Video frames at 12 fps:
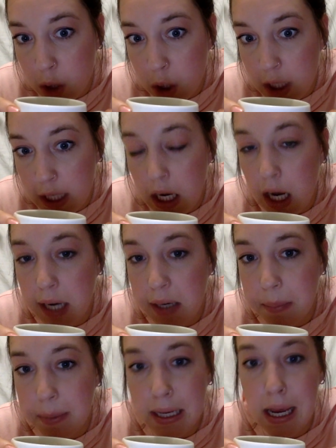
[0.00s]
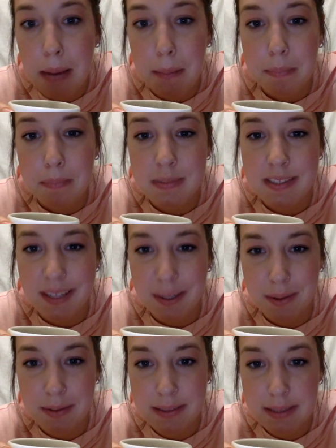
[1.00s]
thirty-nine p m So